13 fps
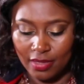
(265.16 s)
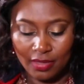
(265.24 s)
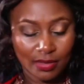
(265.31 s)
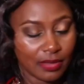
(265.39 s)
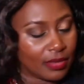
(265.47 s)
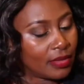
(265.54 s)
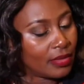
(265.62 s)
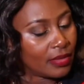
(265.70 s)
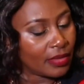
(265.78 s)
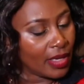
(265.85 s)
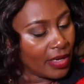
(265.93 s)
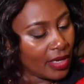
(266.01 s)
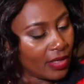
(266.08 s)
There's
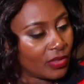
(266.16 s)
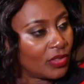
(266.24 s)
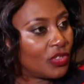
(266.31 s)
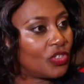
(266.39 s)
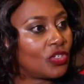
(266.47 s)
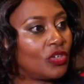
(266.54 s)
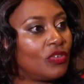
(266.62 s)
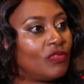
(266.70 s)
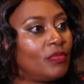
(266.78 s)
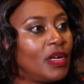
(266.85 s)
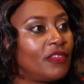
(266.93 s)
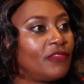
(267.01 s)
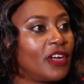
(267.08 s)
Kenya Association of
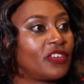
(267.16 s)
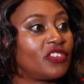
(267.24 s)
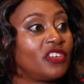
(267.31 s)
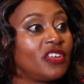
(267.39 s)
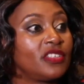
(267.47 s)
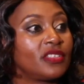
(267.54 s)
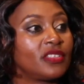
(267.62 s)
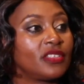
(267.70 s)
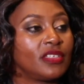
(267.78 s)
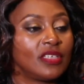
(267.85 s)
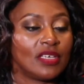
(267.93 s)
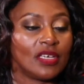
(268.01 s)
Manufacturers.